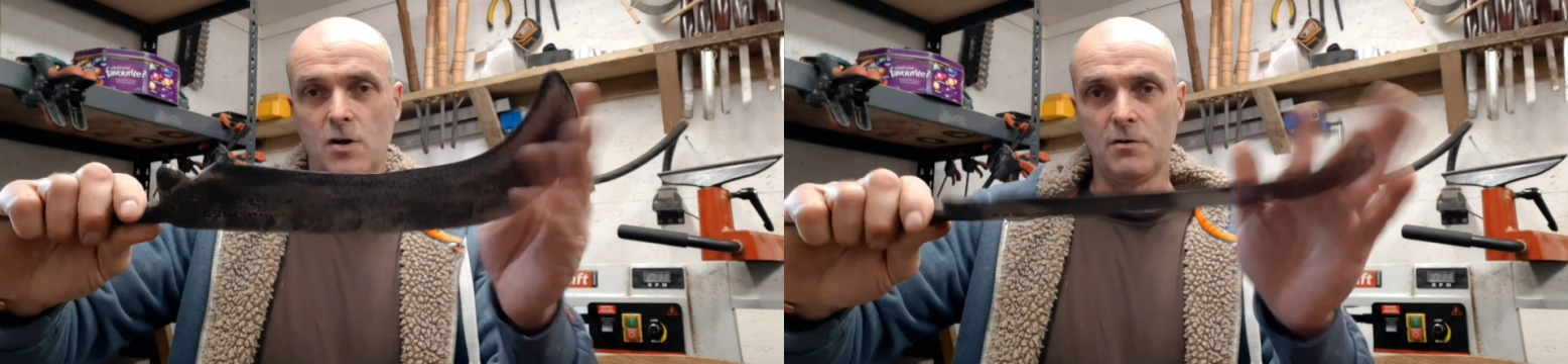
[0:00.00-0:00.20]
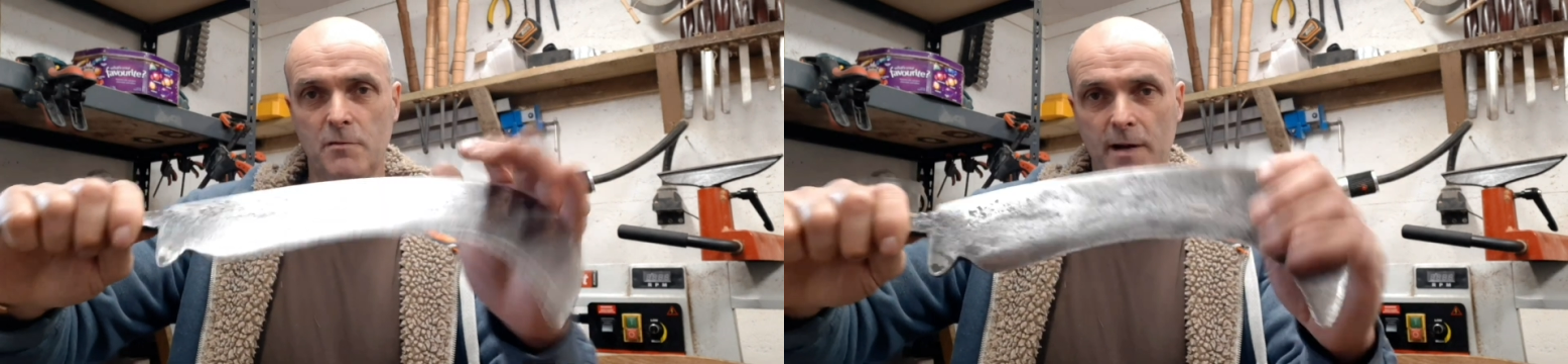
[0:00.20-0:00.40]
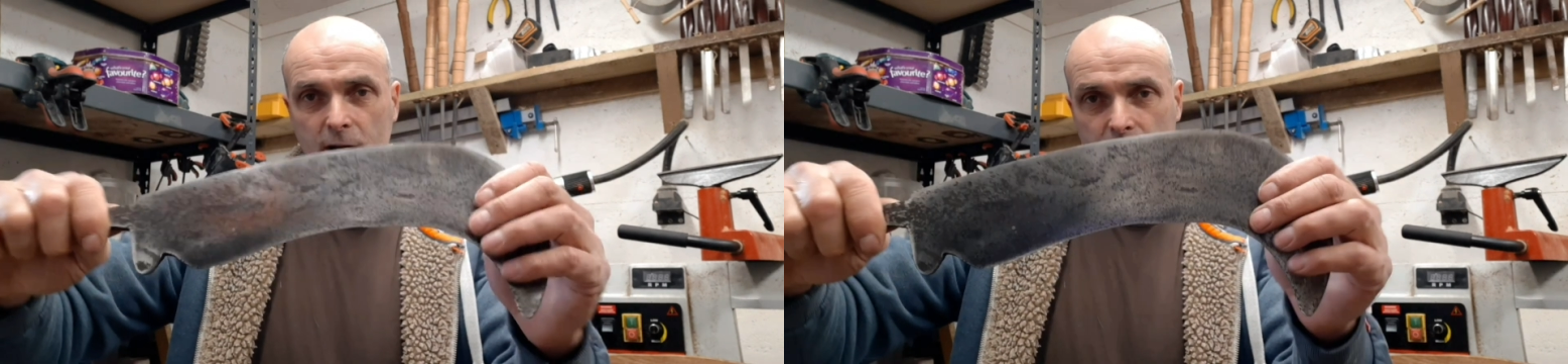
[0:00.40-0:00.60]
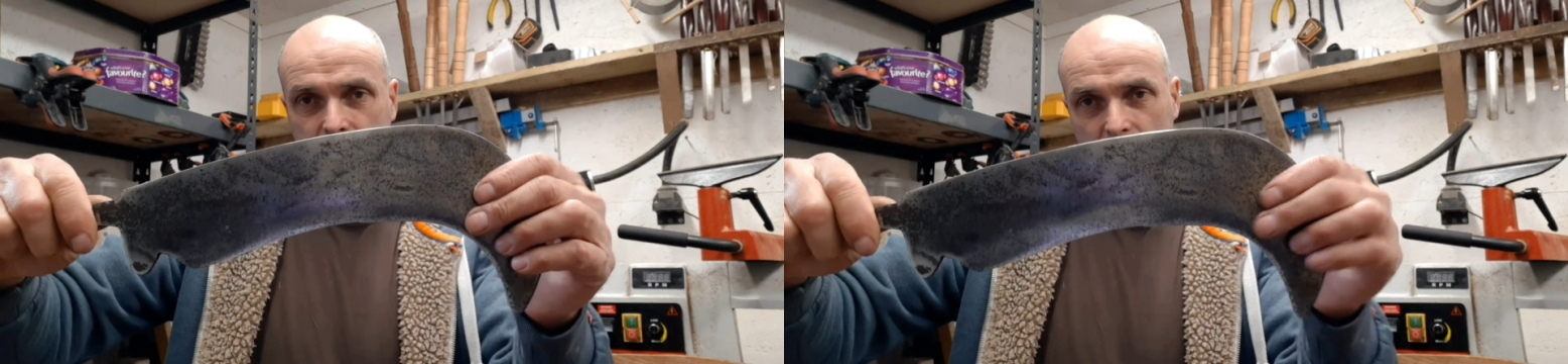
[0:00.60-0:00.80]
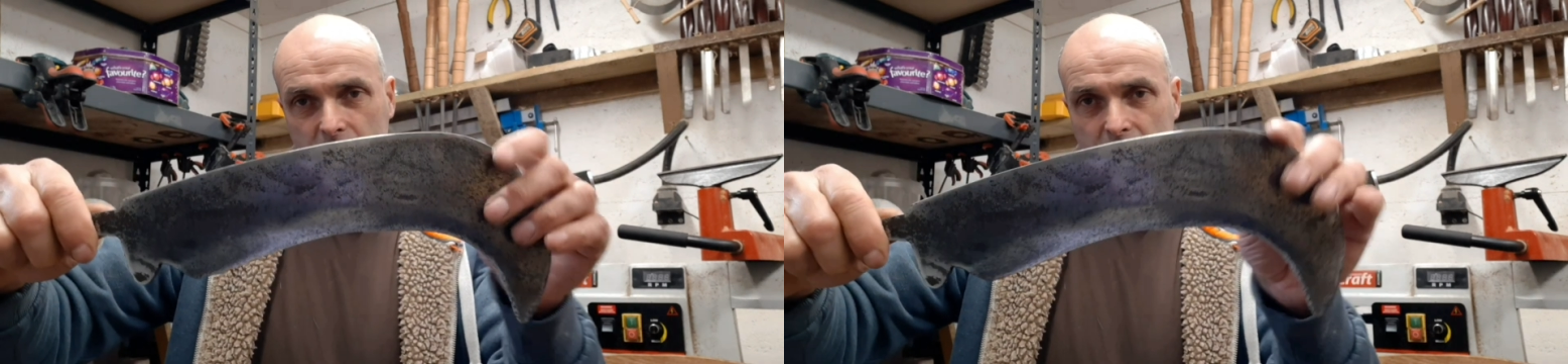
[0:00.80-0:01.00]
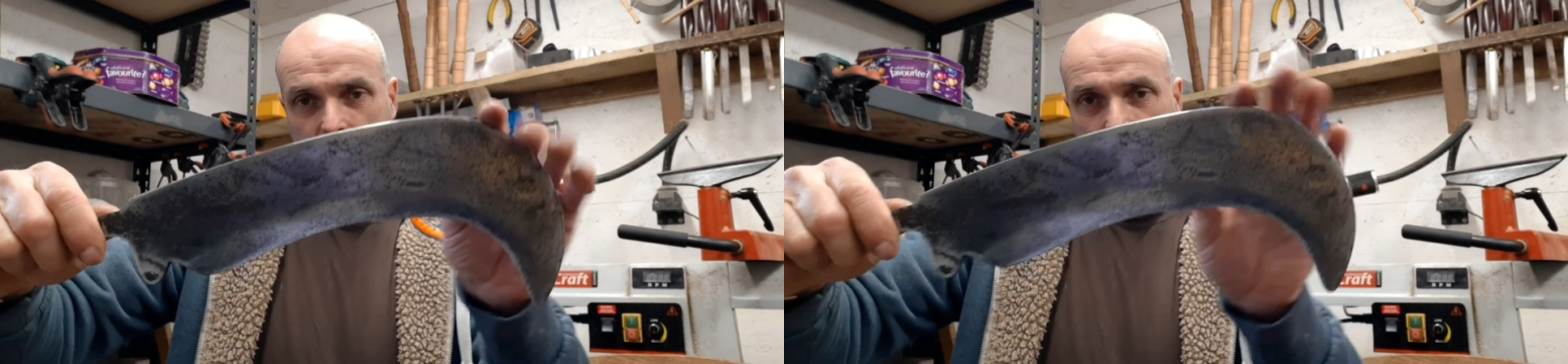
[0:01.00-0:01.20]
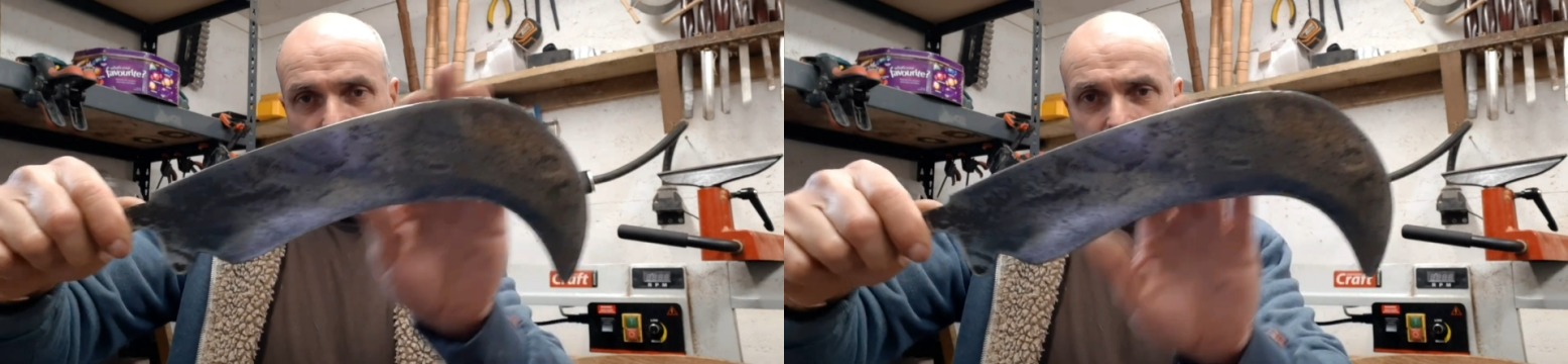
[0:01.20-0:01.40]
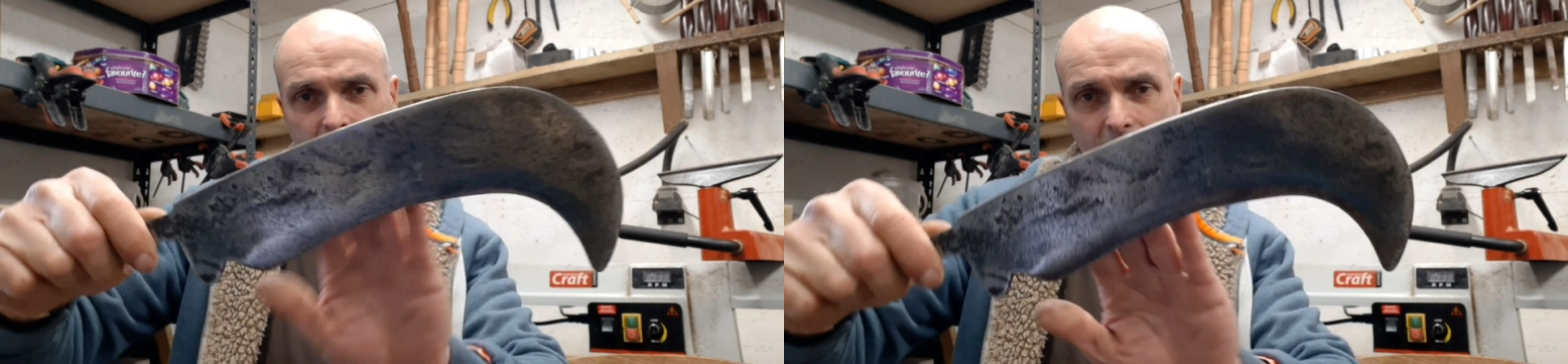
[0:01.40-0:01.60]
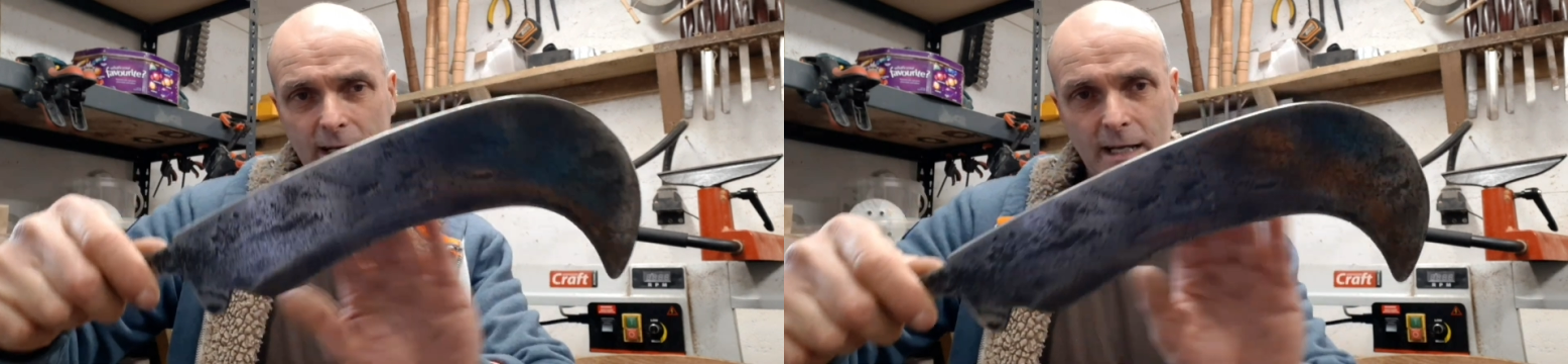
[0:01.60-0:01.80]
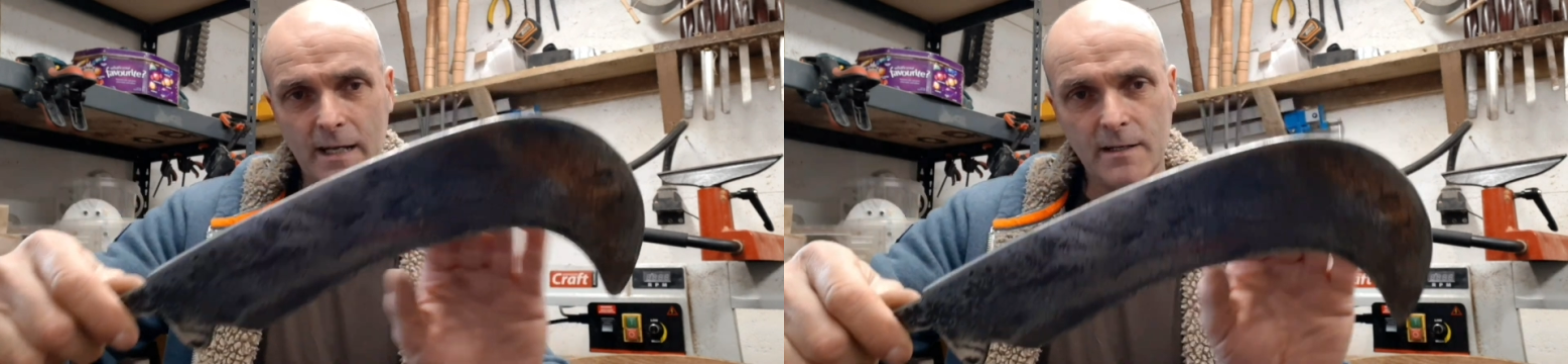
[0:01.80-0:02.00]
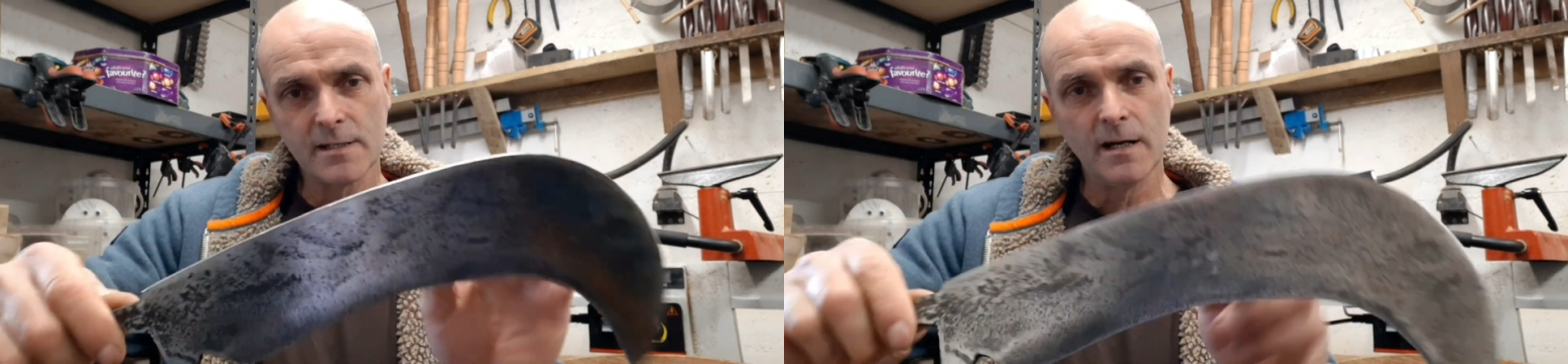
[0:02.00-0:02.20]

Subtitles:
I'm going to clean it up, but you can't get it